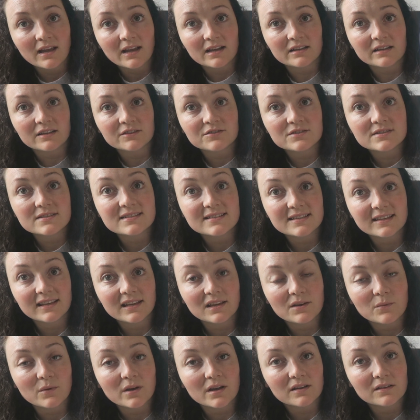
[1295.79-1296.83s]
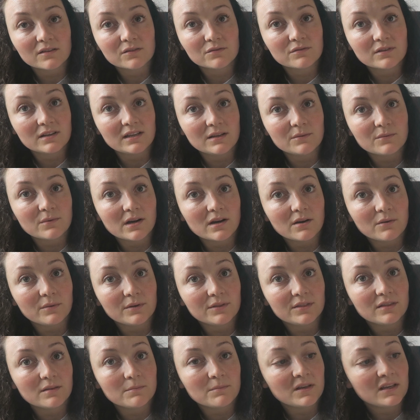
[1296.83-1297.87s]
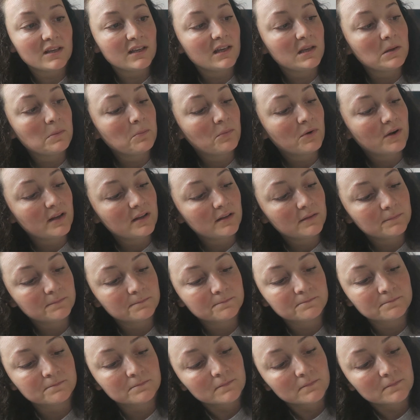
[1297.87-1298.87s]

And I just think it works really well with the Mickey print.